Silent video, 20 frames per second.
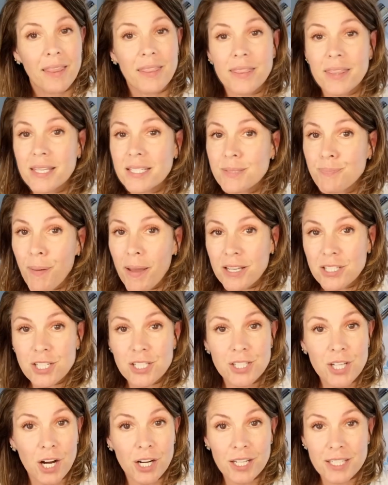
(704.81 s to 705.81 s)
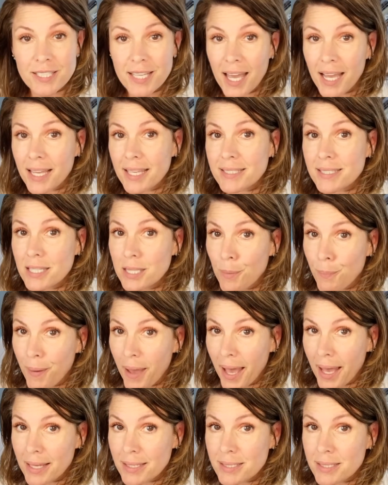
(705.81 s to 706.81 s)
This patient's heart attack is in the
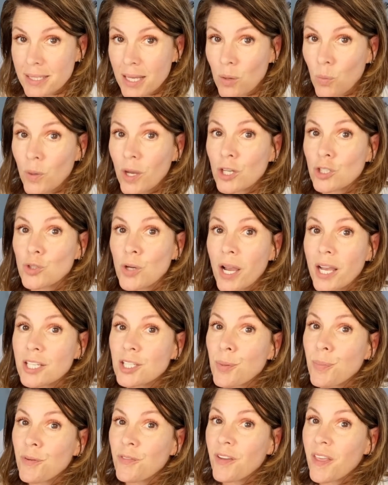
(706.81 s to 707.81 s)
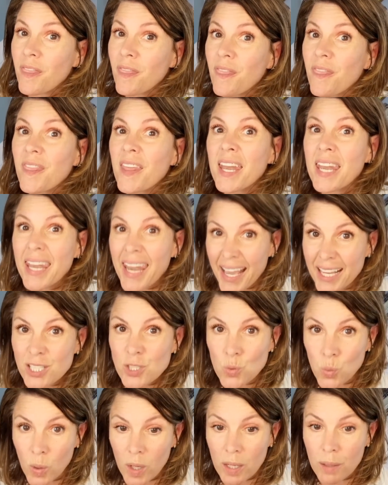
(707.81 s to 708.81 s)
past, and we are trying to prevent the next
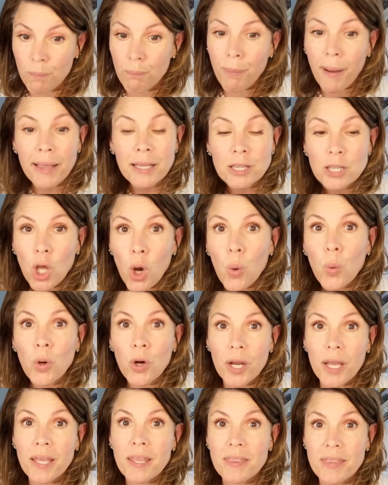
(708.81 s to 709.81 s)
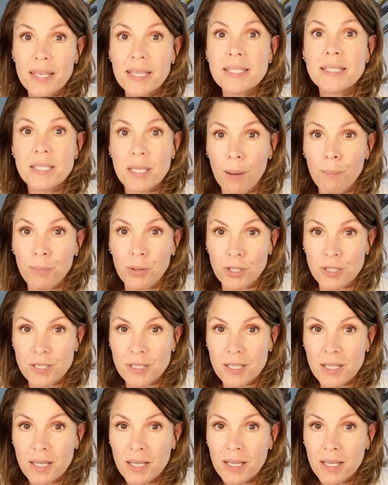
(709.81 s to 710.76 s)
one by lowering these numbers.